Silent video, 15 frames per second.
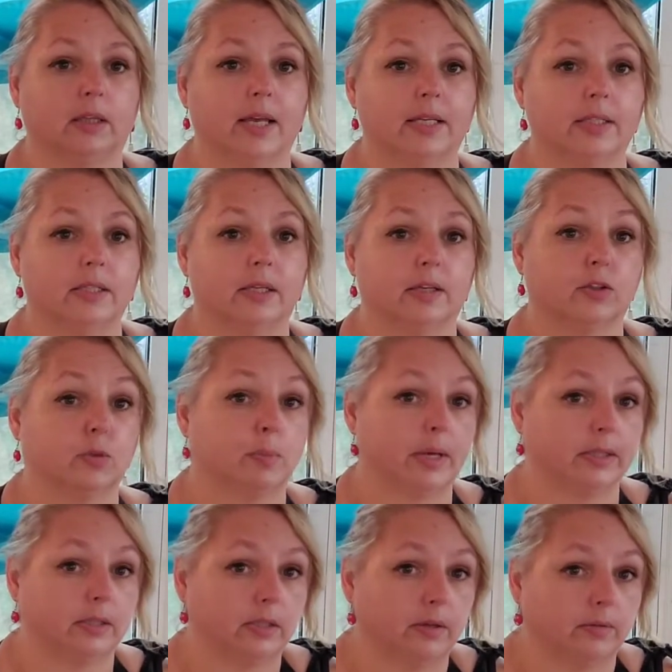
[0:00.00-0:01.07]
less
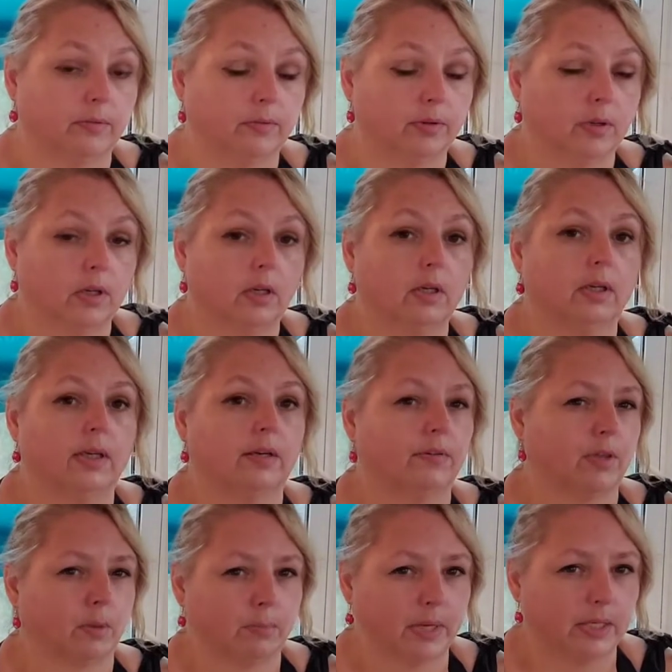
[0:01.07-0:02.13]
expensive
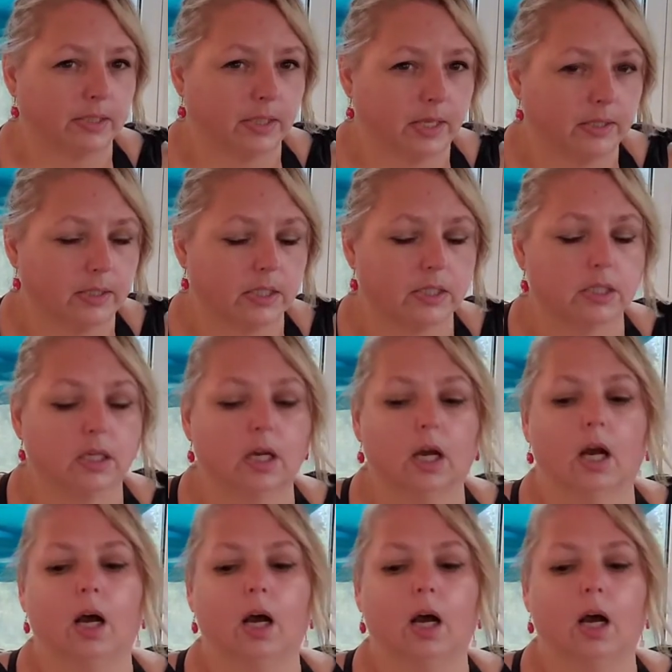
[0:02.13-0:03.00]
if that makes sense.